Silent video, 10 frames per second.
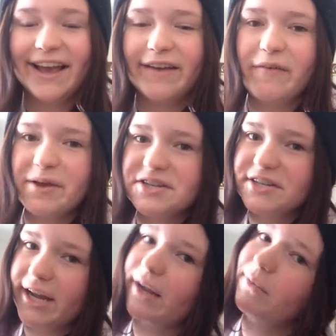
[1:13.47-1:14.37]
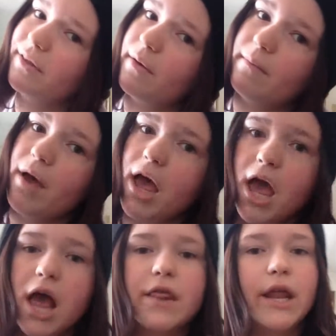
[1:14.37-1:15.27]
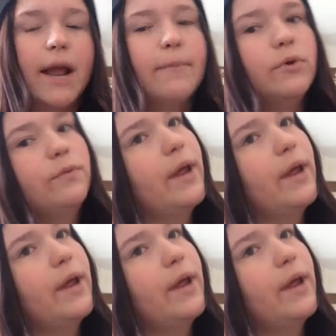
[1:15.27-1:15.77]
got my picture taken with them. Then I moved